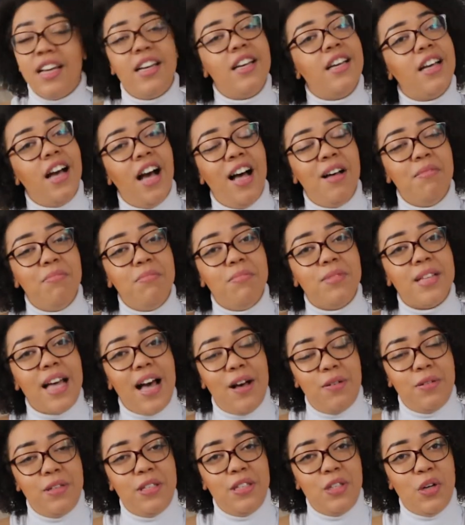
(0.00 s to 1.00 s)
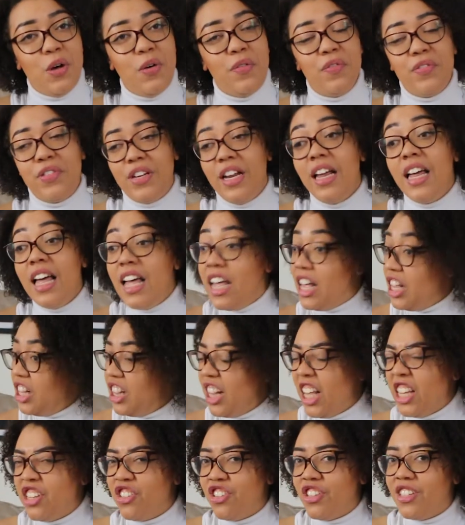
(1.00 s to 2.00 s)
comes out soft.
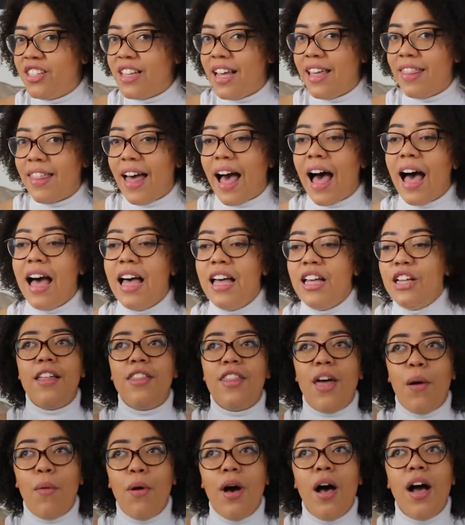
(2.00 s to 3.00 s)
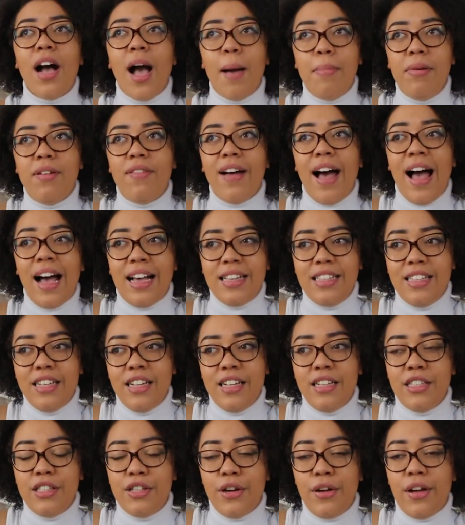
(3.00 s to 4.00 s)
Let's just say that. There were a couple of
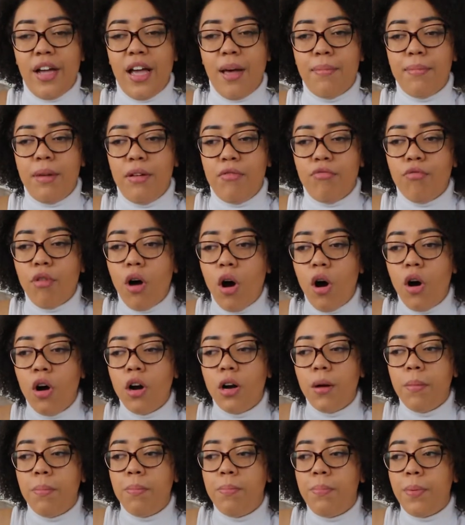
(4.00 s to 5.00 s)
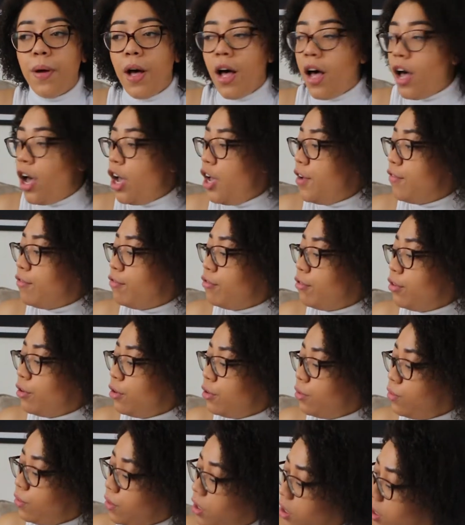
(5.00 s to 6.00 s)
accidents, don't get me wrong, but
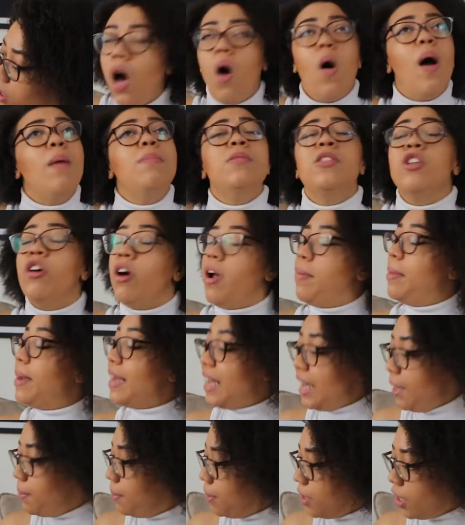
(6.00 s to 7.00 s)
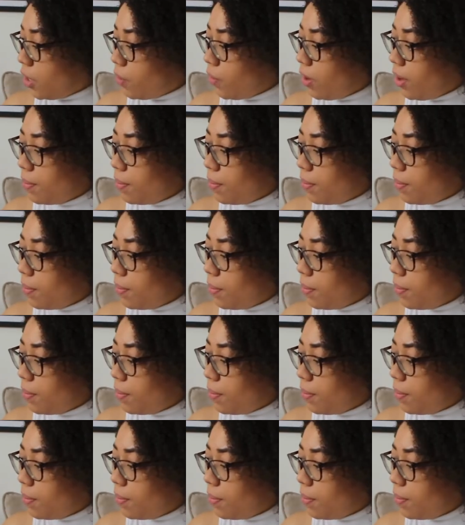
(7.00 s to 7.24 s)
overall, oh, I'm sorry, am I keeping you